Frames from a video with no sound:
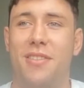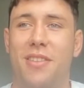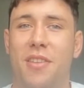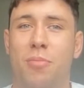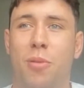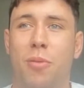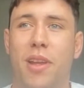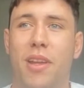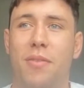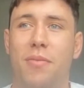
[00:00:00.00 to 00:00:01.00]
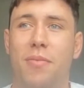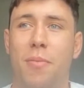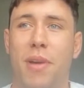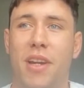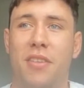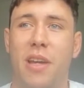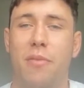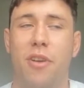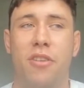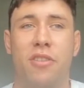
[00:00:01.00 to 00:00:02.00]
is probably the biggest game
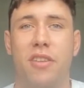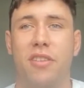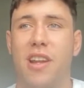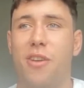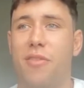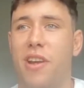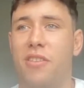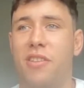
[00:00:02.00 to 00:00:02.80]
of our season and of their